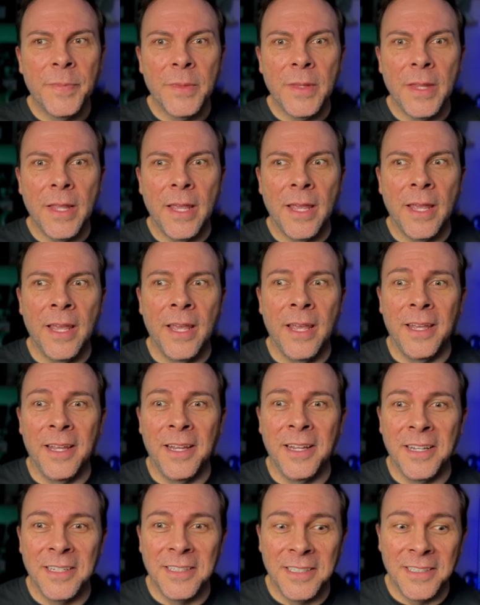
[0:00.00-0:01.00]

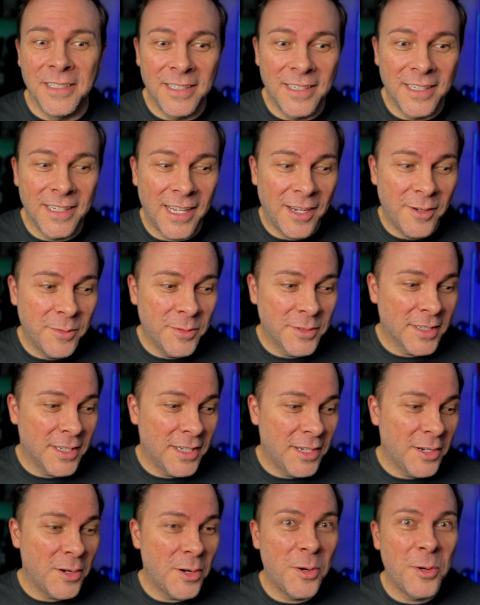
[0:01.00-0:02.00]
And I was
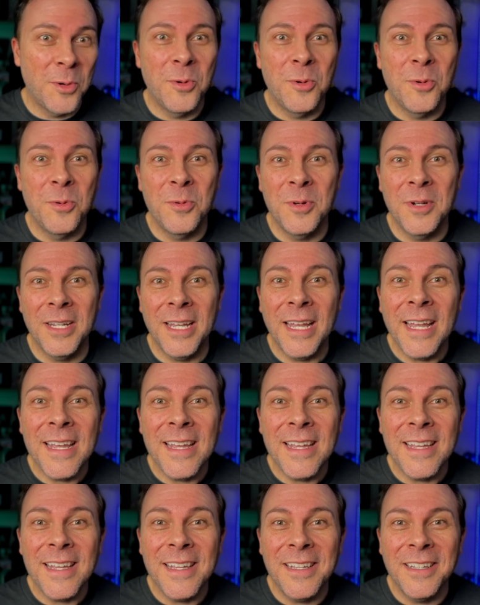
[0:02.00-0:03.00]
like,
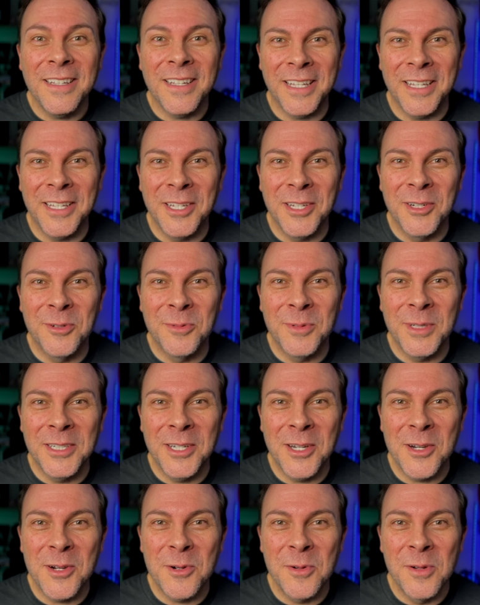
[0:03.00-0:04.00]
"Okay, here we
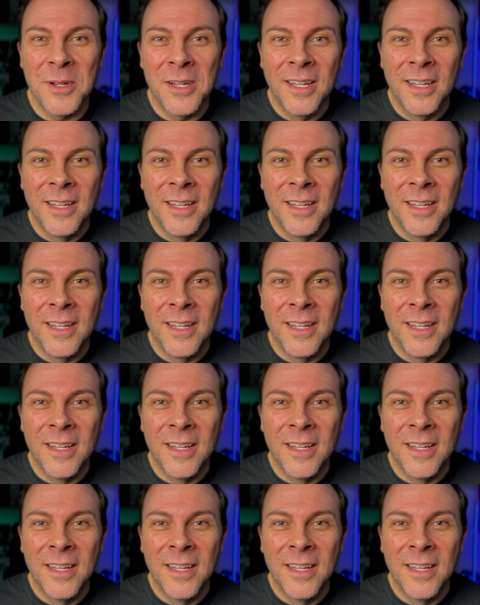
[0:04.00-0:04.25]
go."